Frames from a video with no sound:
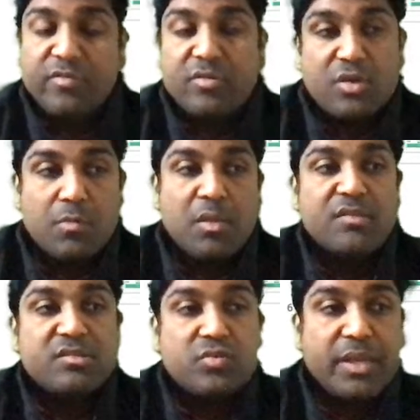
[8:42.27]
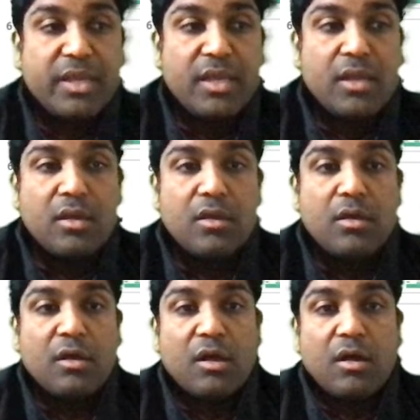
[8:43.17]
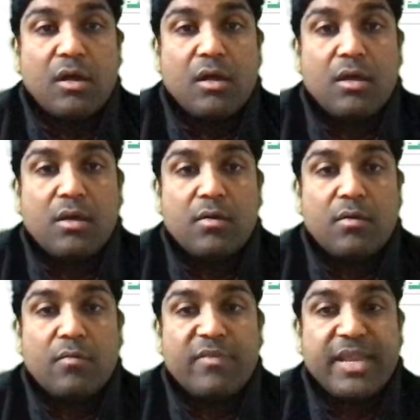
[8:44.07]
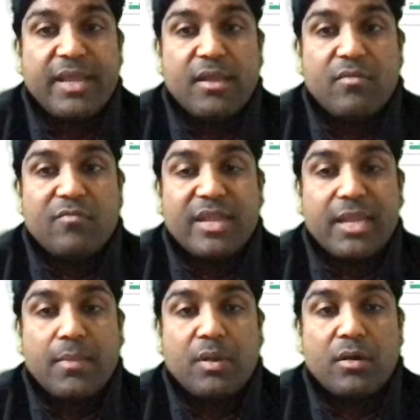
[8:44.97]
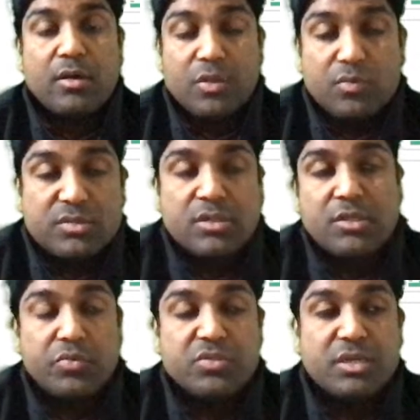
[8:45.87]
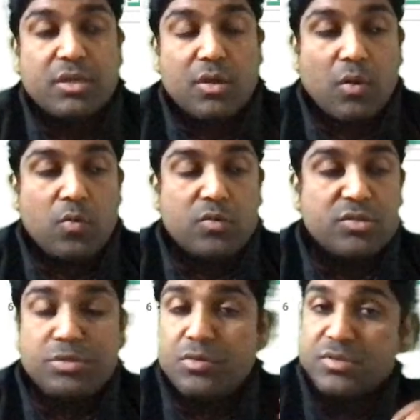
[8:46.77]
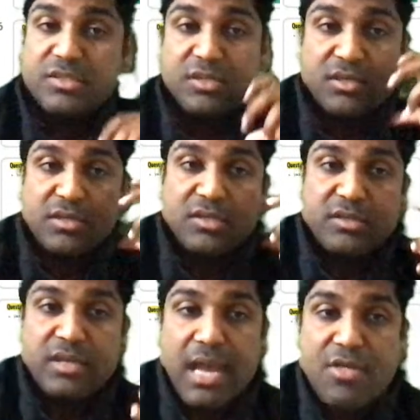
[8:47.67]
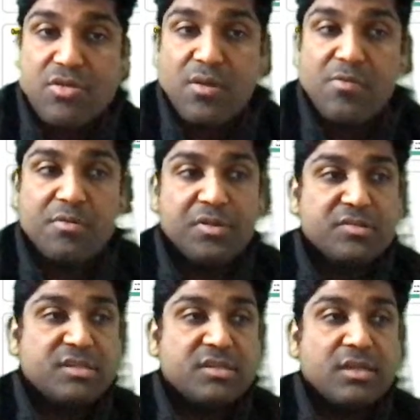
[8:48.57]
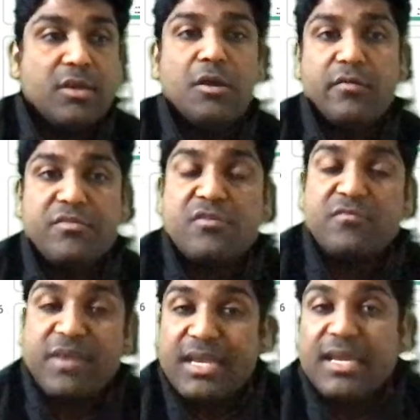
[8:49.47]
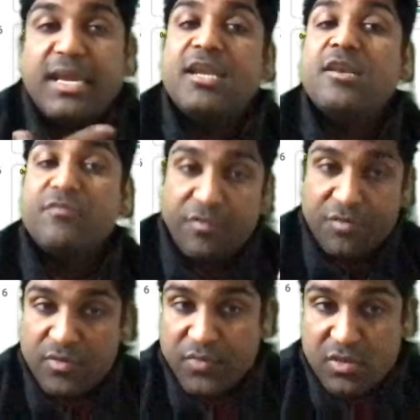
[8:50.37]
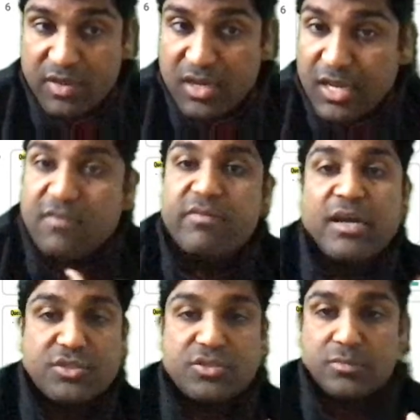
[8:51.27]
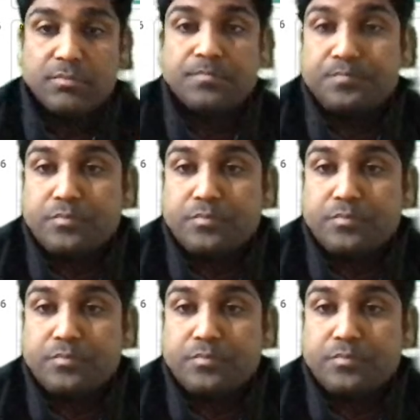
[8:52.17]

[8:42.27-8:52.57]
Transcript: Chick means to be very using clothes, or using certain gadgets, or using certain which are very in fashion.